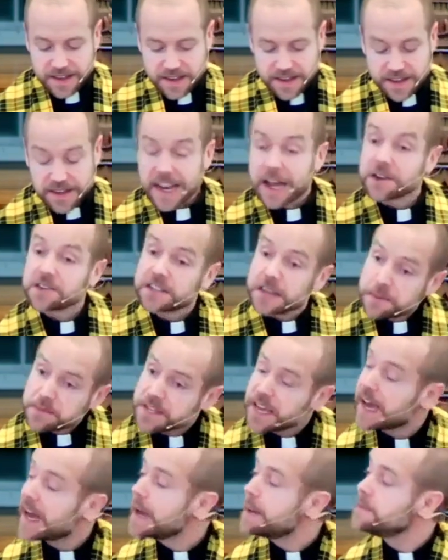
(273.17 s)
Now,
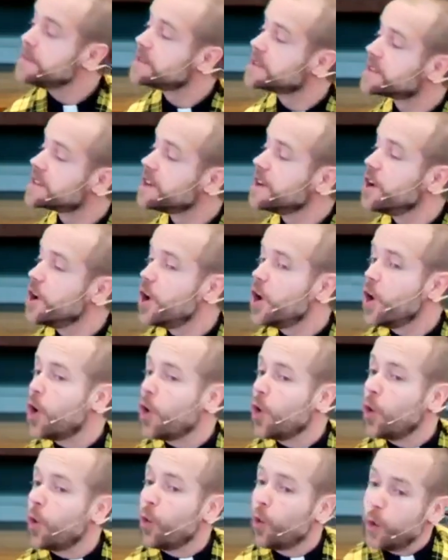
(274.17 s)
sometimes
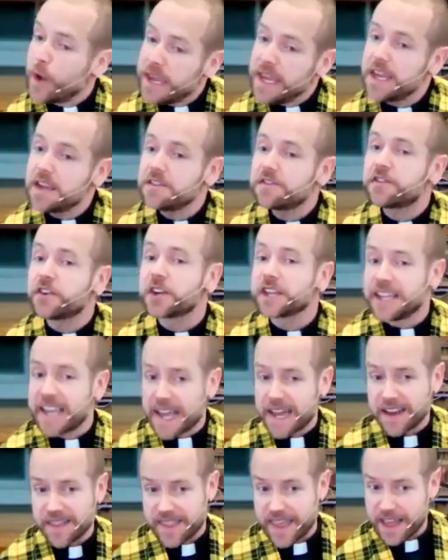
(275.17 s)
we
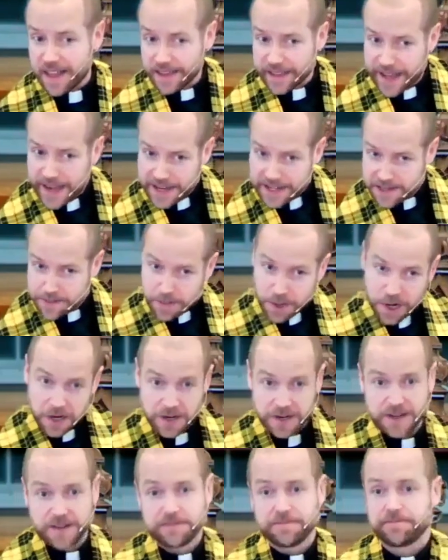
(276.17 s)
forget that last
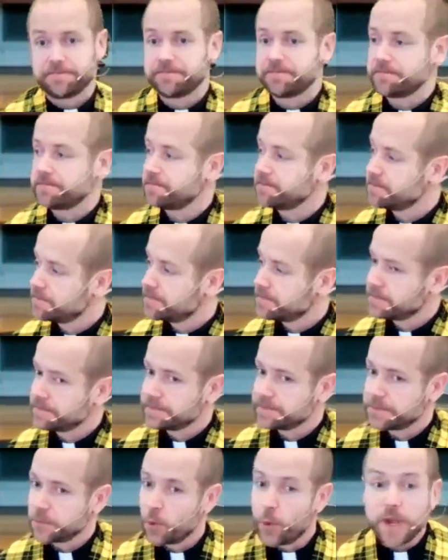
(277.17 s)
part.
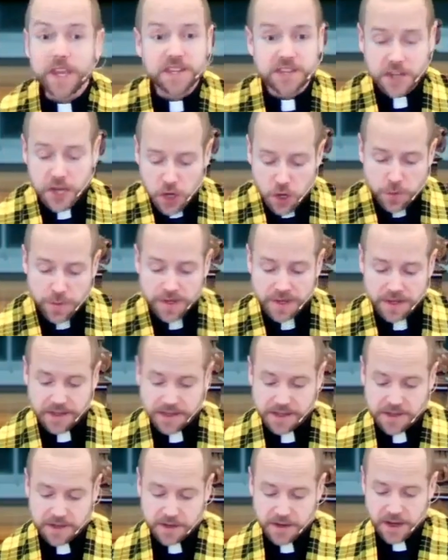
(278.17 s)
We as
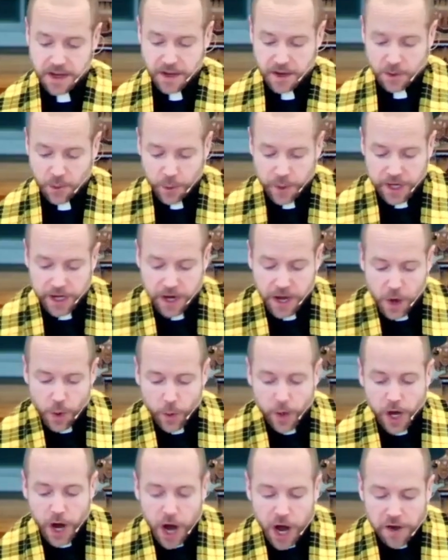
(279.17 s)
humans, we
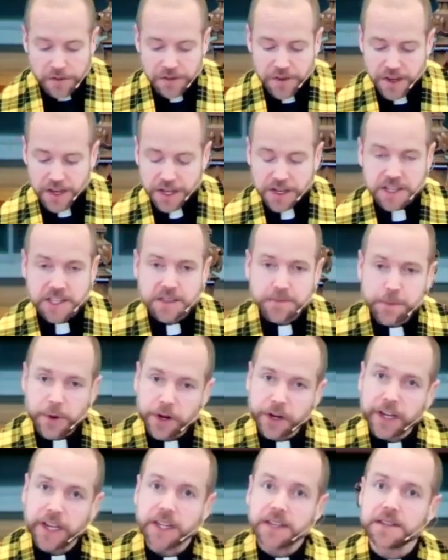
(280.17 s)
often
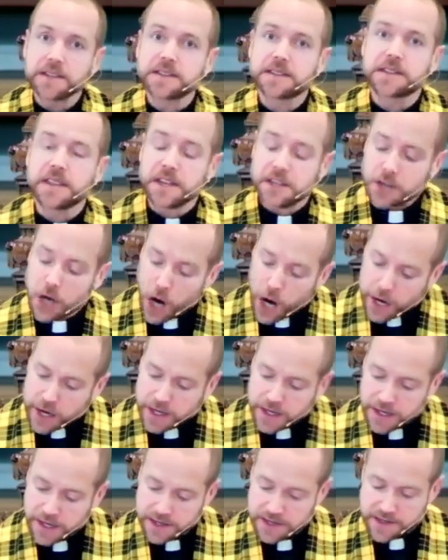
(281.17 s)
experience the
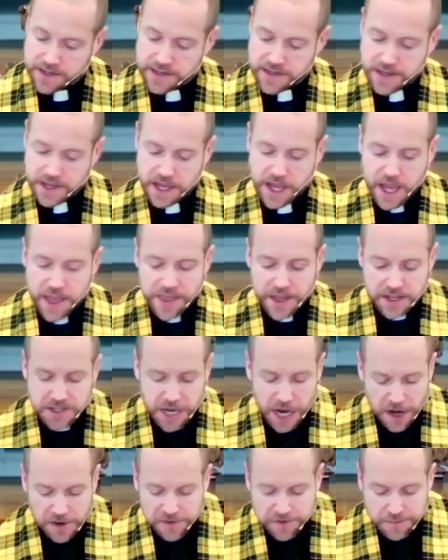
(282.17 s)
darkness, the
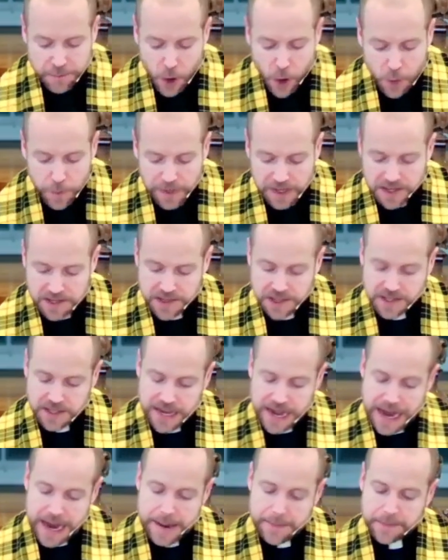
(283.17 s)
tough moments, the
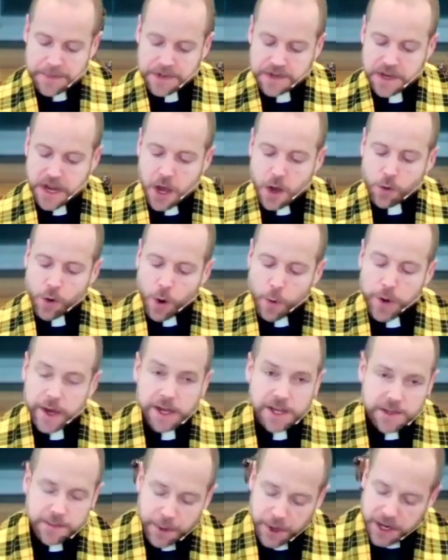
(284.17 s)
times when we
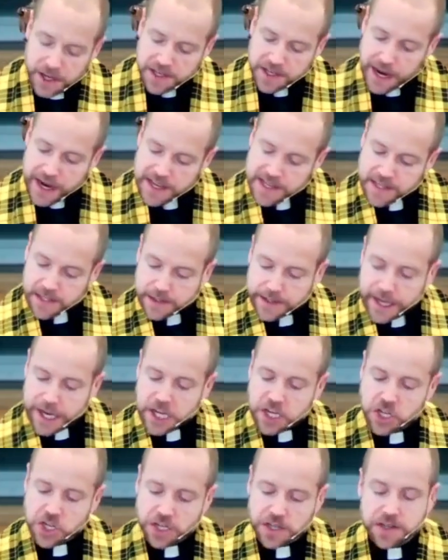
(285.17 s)
experience
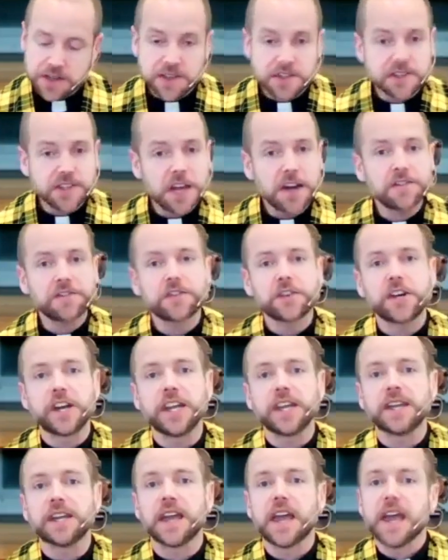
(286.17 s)
isolation,
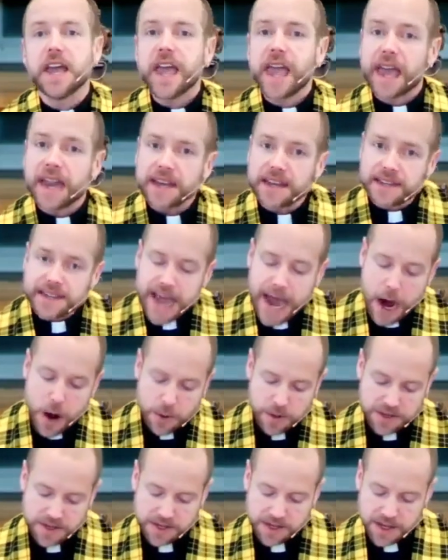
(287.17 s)
suffering, and
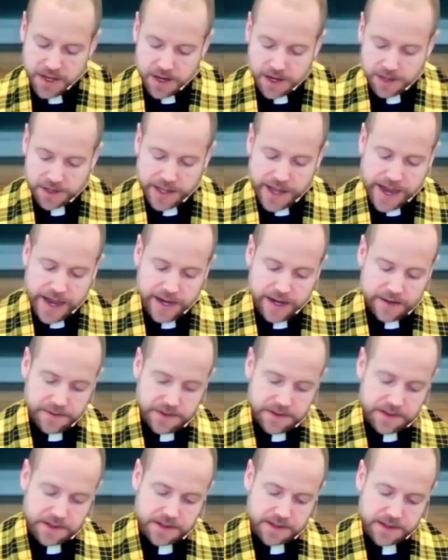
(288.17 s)
doubt in our
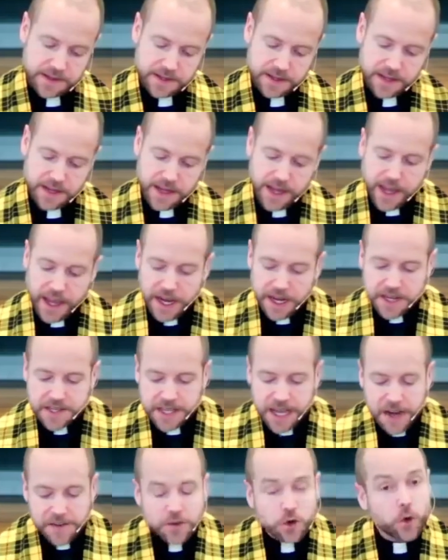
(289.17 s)
lives. And
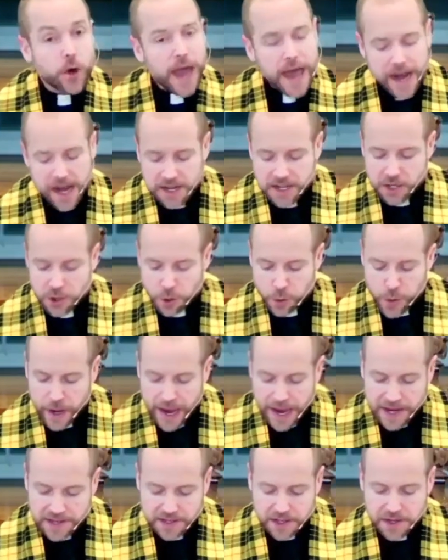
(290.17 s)
instead of gratitude, we
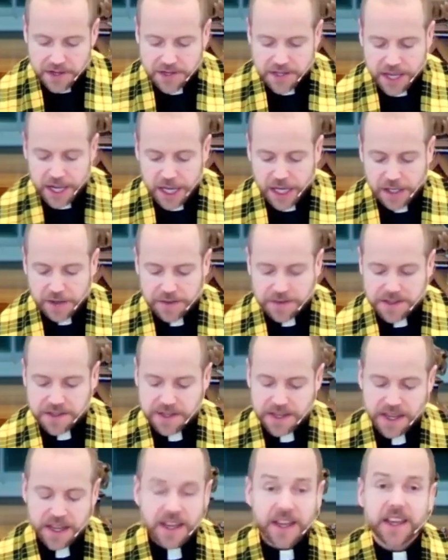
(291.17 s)
ask ourselves,
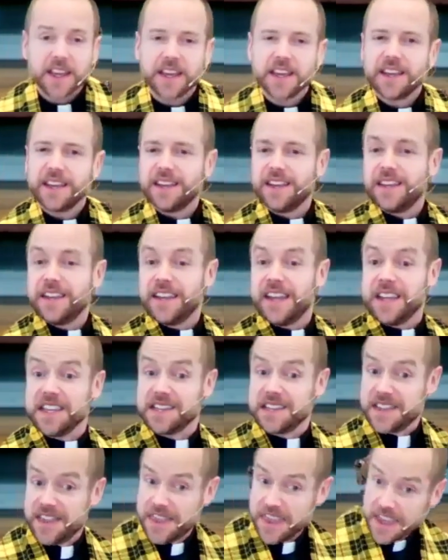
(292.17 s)
is
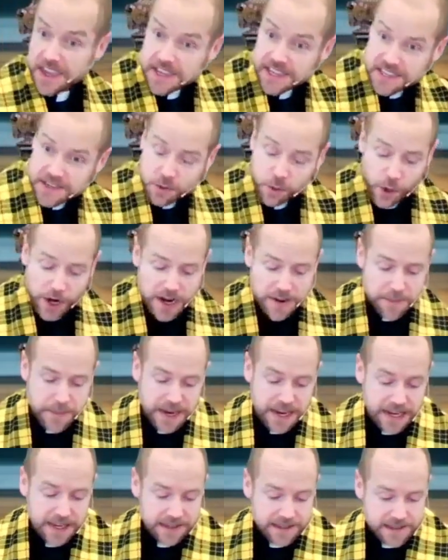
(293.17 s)
this what it
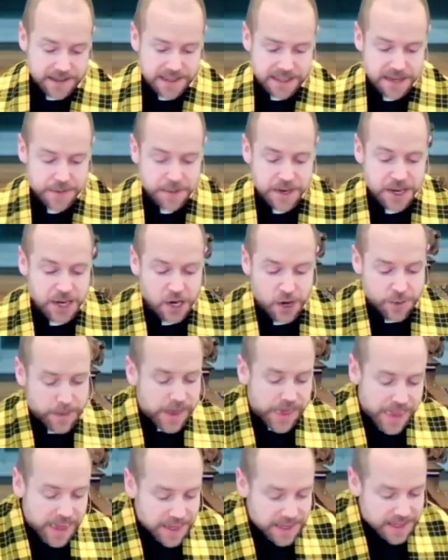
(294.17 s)
means to be human
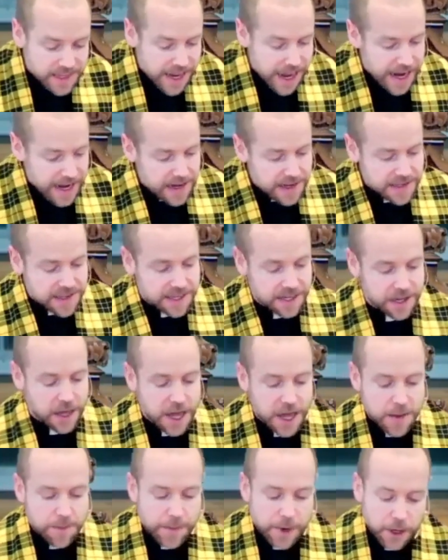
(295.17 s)
these days? To
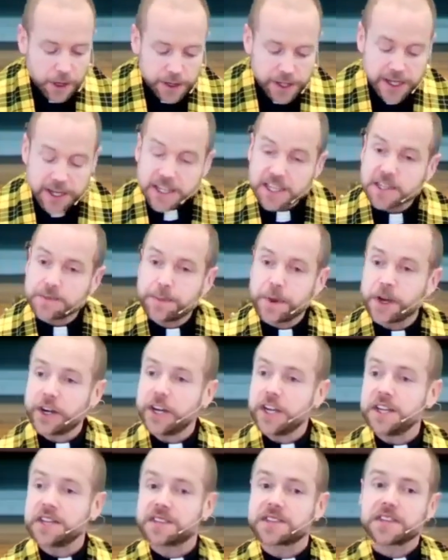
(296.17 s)
merely
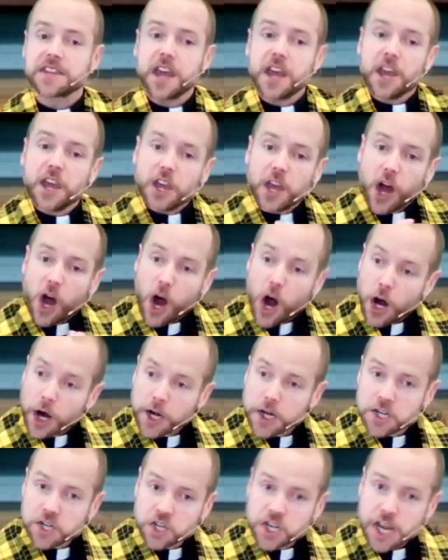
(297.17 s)
experience
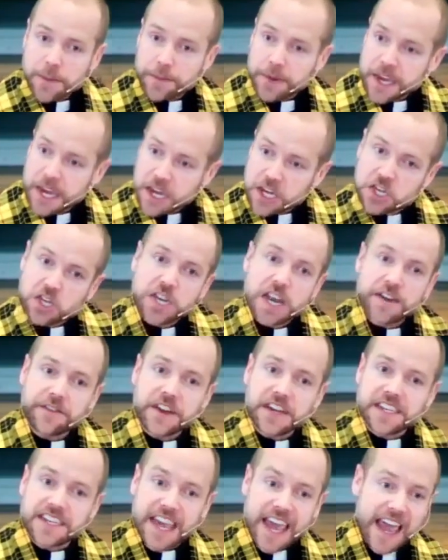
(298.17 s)
hardship each and every
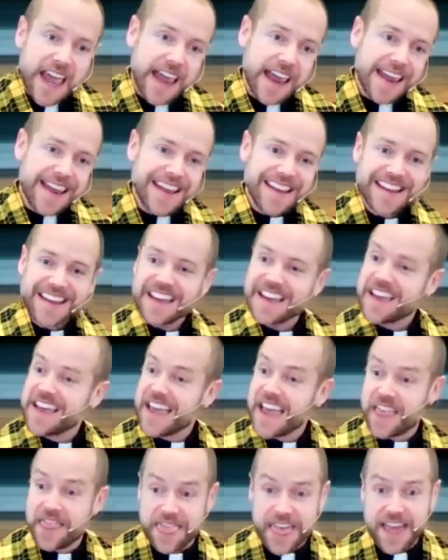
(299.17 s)
day
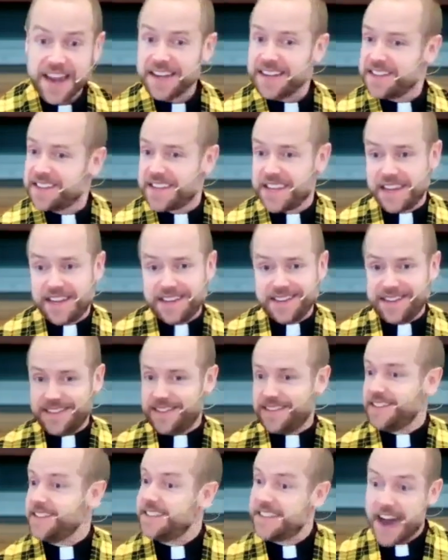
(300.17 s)
and then to
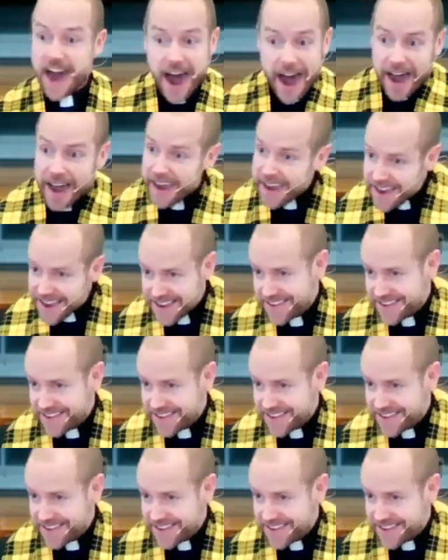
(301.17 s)
die?